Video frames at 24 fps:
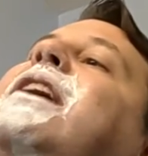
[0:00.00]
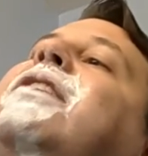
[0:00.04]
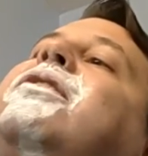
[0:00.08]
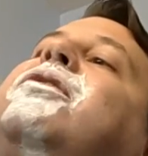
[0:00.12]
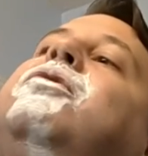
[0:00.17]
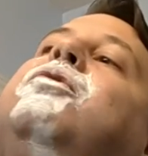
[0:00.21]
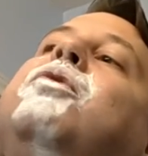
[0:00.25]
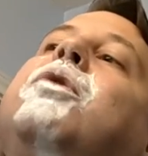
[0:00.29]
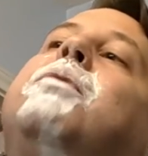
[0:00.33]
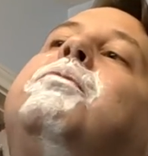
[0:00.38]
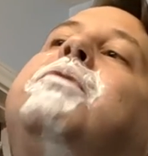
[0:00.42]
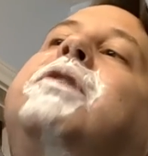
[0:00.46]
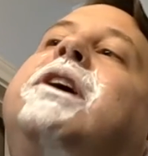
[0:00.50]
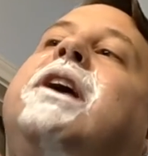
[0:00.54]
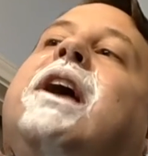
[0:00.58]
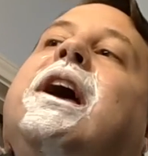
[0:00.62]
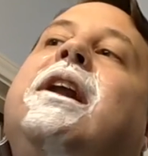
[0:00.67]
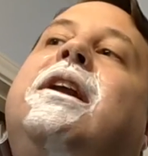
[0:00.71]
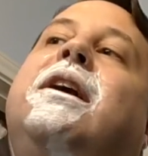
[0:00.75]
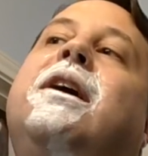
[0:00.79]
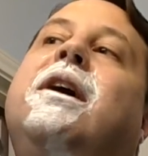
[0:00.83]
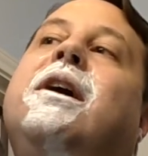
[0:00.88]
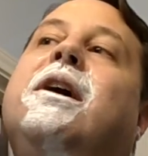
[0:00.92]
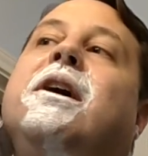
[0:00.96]
acts normal
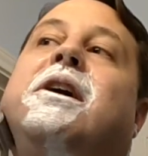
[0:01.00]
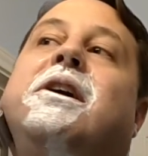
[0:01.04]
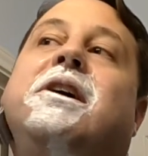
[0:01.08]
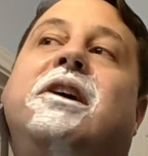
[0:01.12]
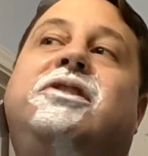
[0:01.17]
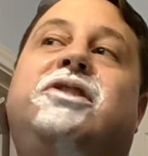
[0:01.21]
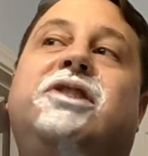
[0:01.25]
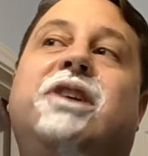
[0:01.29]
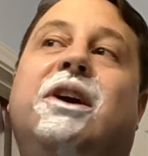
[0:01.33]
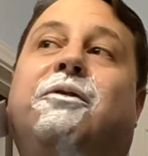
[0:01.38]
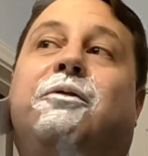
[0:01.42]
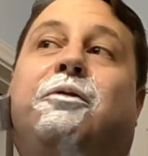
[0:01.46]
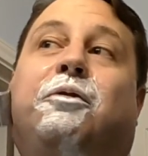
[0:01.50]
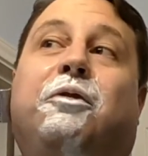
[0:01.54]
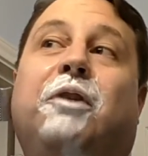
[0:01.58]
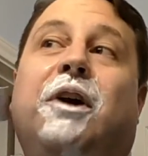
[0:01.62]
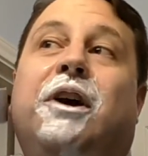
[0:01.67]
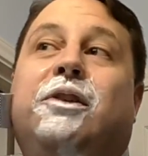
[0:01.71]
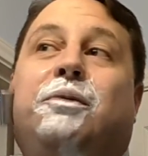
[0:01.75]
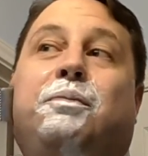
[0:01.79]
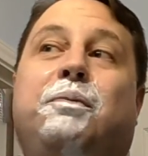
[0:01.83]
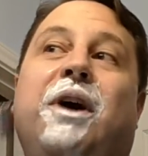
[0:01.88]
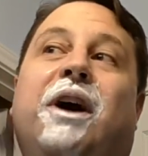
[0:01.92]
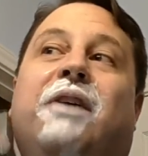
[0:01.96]
again, and she
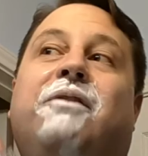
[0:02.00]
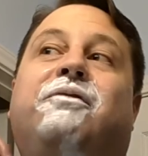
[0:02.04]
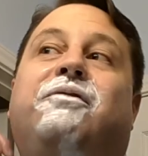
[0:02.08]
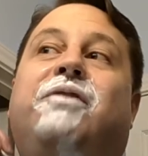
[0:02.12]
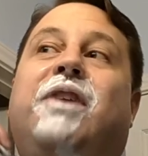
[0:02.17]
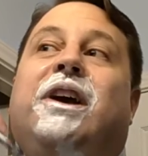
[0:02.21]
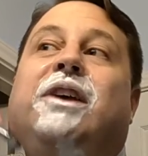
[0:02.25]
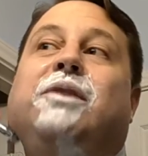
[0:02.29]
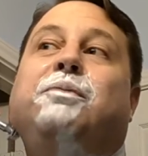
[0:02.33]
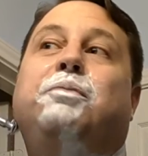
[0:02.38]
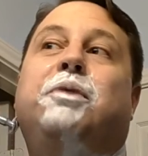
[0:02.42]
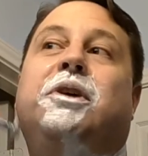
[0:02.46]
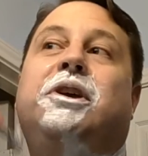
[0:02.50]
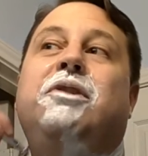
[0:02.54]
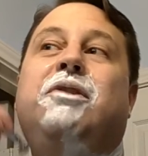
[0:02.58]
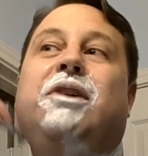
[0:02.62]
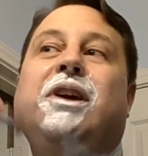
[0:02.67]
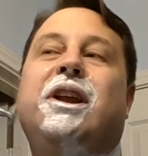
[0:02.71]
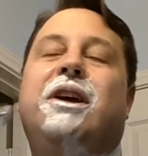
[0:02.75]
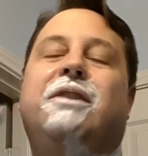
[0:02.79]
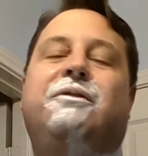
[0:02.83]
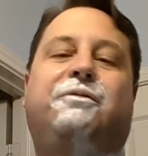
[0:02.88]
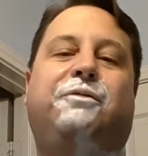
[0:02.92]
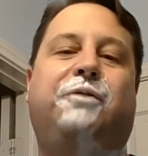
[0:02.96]
unfriends me on Facebook. You
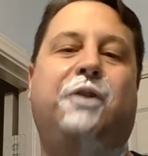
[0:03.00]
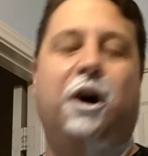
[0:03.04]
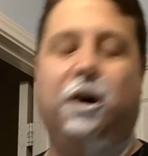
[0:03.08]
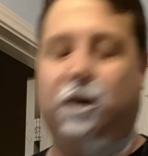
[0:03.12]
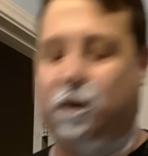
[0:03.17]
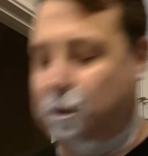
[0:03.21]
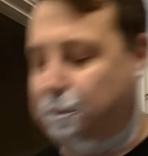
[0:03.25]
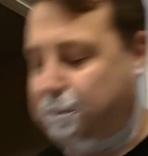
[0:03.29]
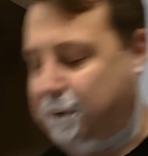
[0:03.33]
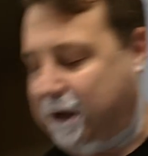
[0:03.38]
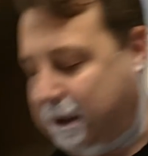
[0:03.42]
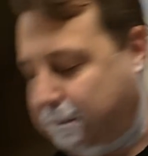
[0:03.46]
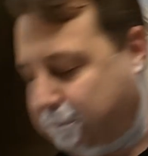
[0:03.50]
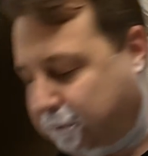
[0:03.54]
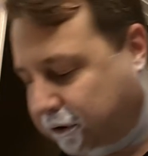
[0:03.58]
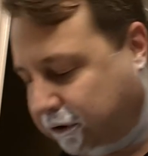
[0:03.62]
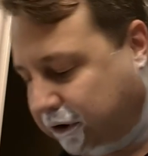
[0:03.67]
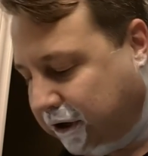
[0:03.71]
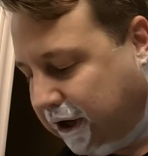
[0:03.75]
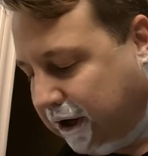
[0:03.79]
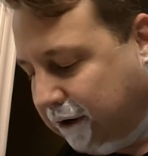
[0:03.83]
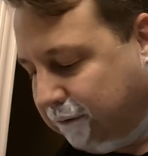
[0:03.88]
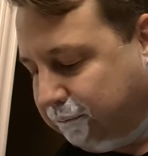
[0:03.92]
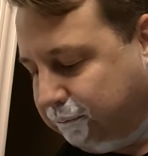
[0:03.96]
can unfollow people,
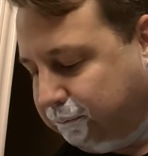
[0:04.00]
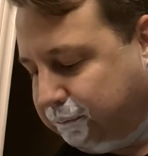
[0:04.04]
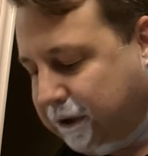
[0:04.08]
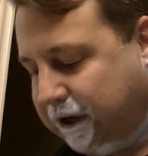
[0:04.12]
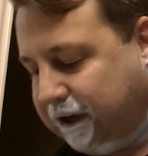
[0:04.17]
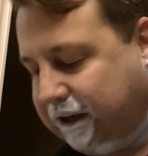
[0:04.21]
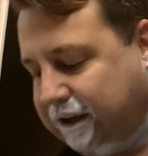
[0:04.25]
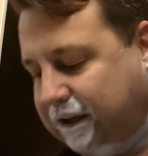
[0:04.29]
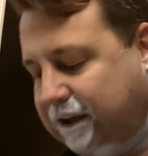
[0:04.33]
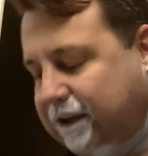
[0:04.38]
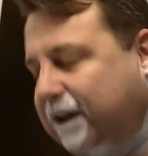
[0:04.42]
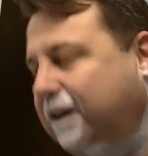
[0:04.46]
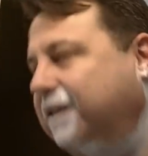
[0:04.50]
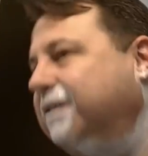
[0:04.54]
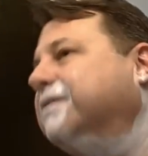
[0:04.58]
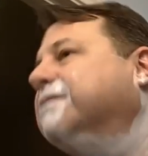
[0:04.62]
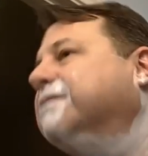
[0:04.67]
but